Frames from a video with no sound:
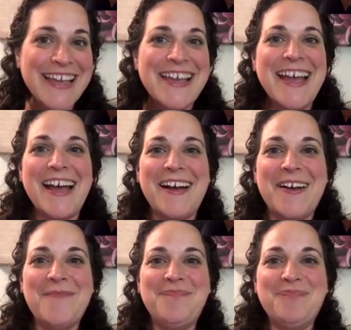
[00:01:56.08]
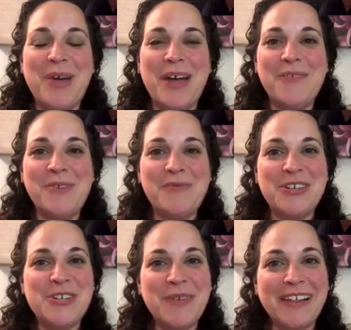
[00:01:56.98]
But we
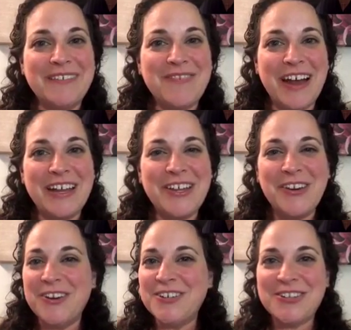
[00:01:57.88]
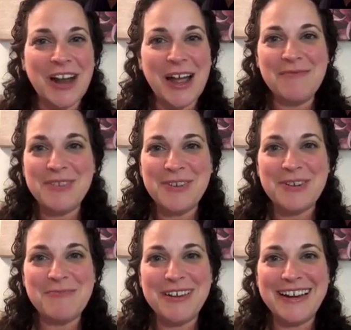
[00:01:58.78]
wish you well in finding your tribe and your
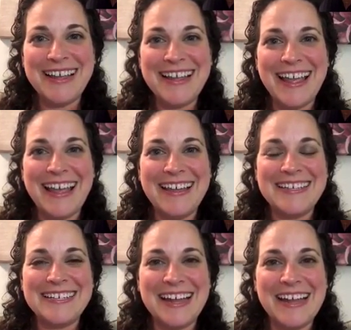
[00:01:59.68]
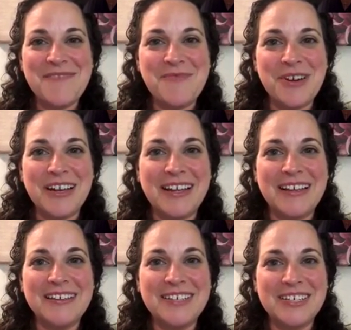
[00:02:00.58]
community. And tonight we're going
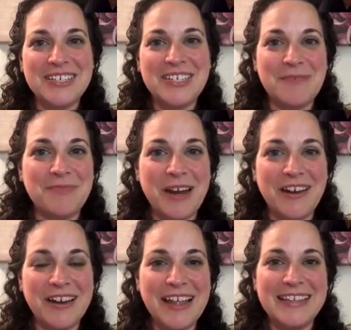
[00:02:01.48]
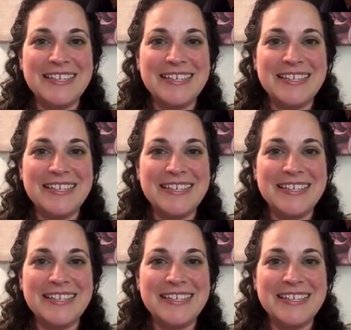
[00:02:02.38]
to just jump right on in.